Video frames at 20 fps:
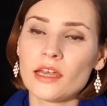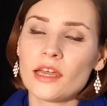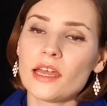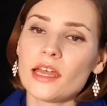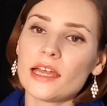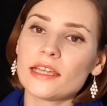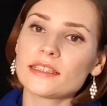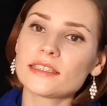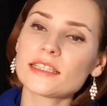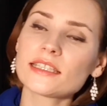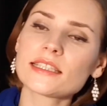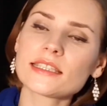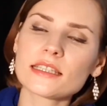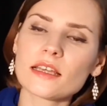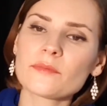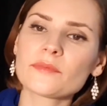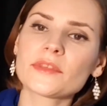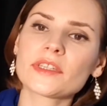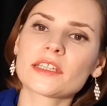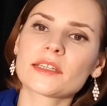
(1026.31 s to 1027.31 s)
And this
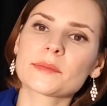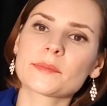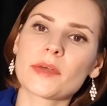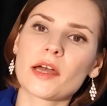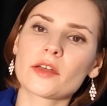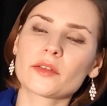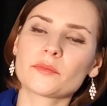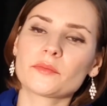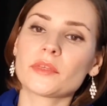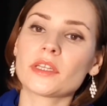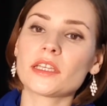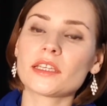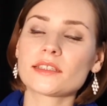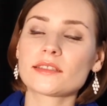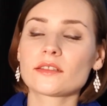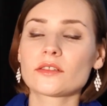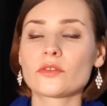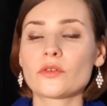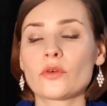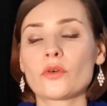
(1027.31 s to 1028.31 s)
something about me is a
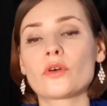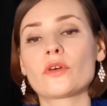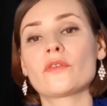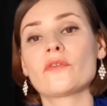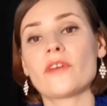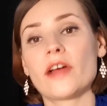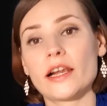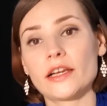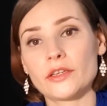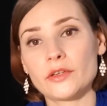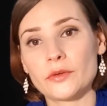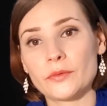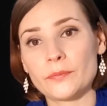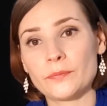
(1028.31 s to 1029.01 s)
core value.